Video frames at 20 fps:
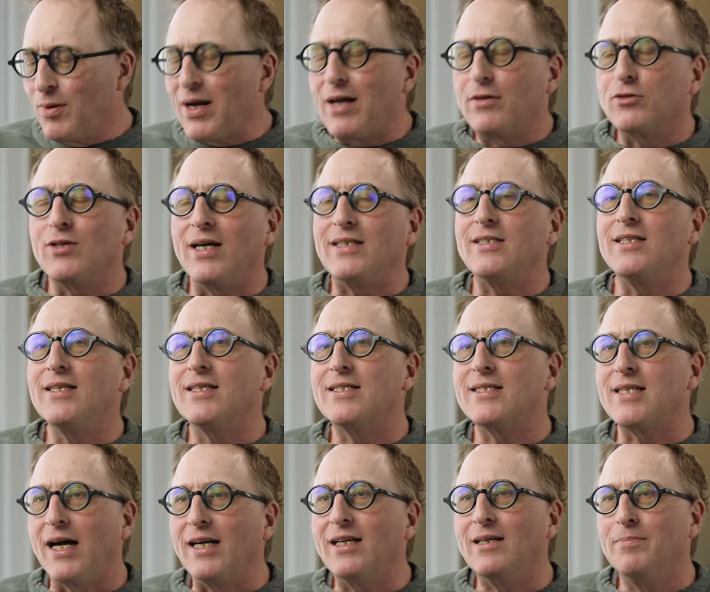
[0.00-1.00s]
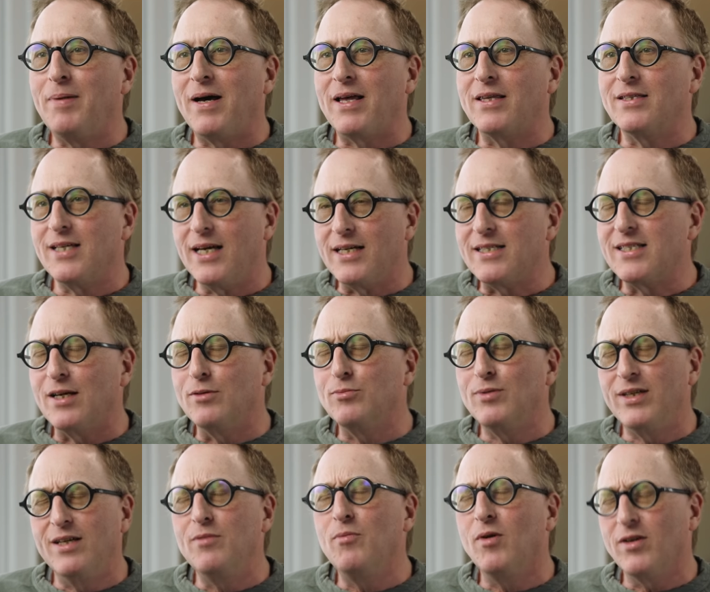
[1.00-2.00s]
when I was writing the psychopath test, I
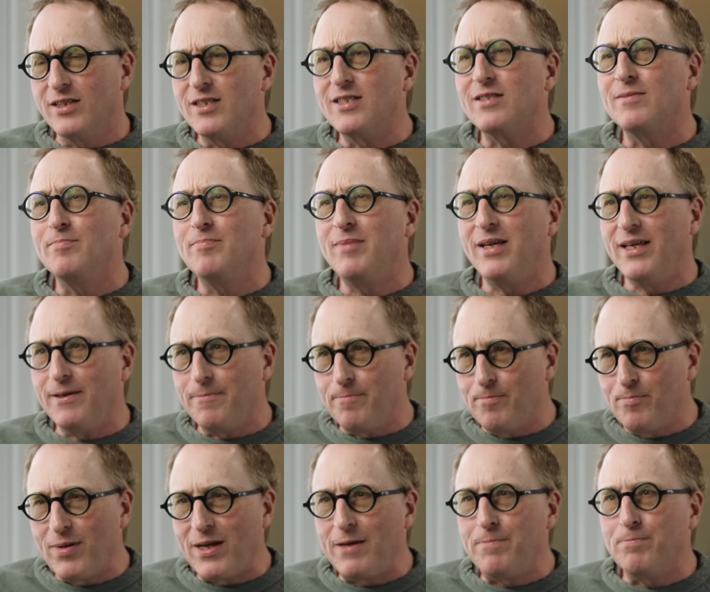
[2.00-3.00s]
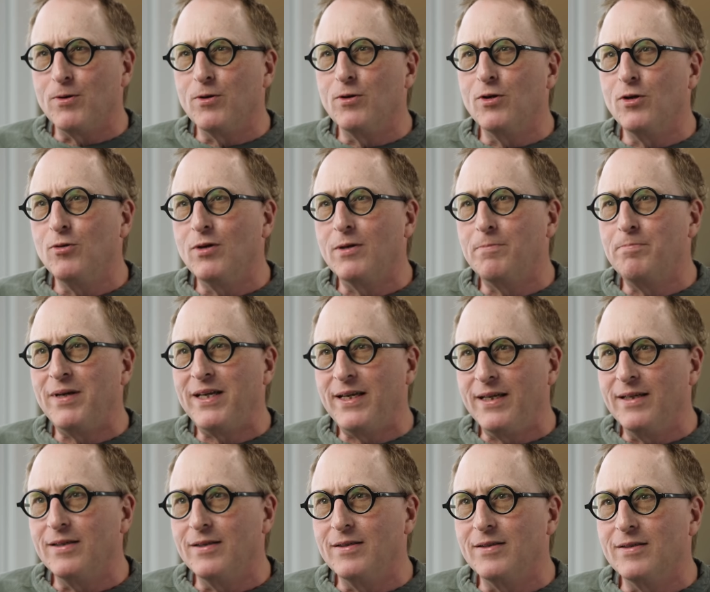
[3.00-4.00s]
really wanted to meet people who had
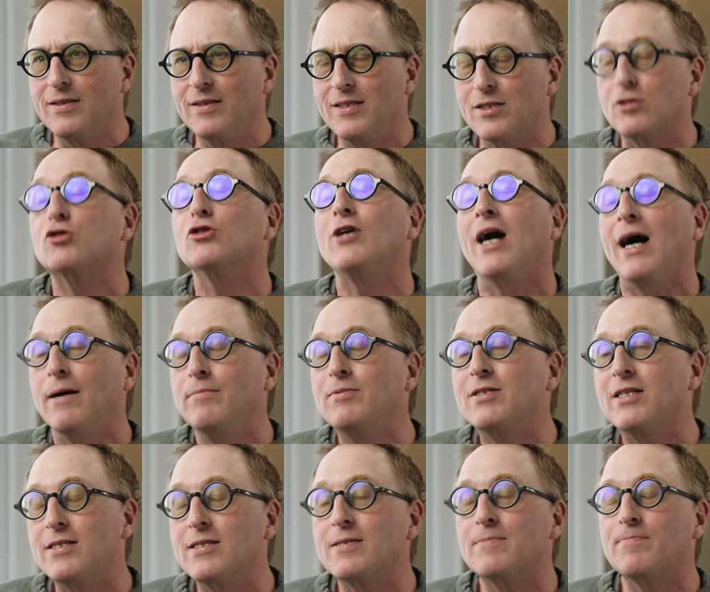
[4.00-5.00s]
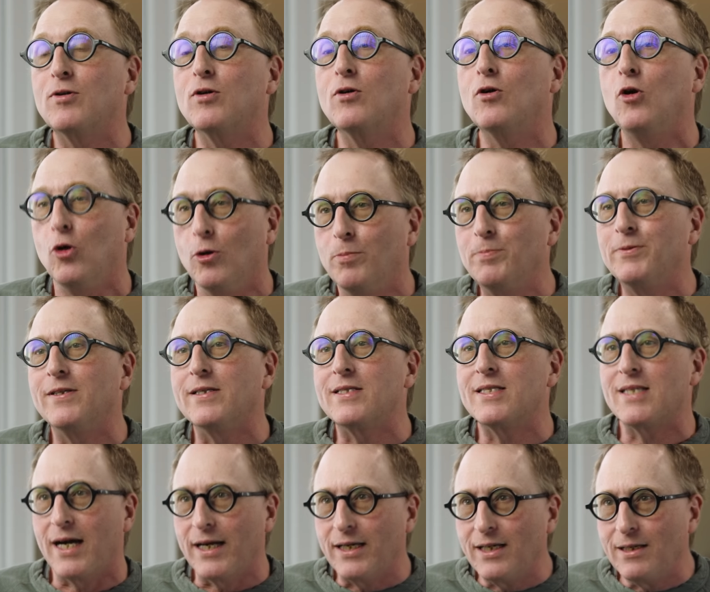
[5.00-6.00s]
been described as corporate
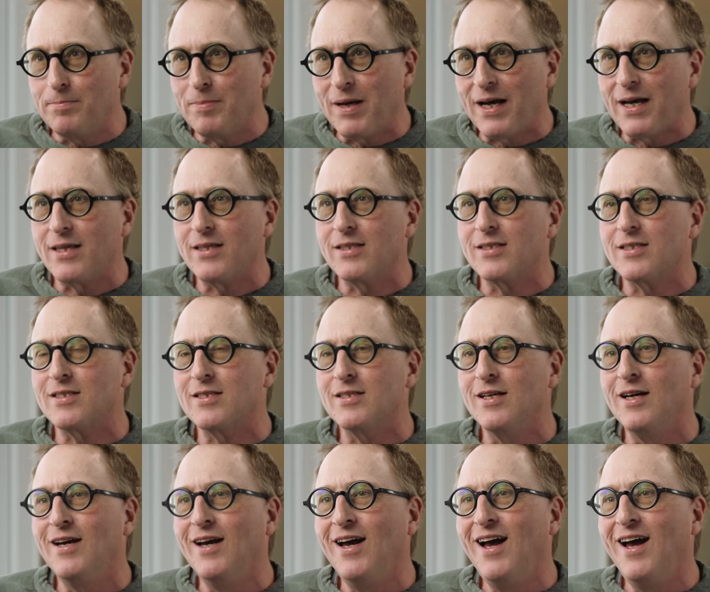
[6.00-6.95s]
psychopaths.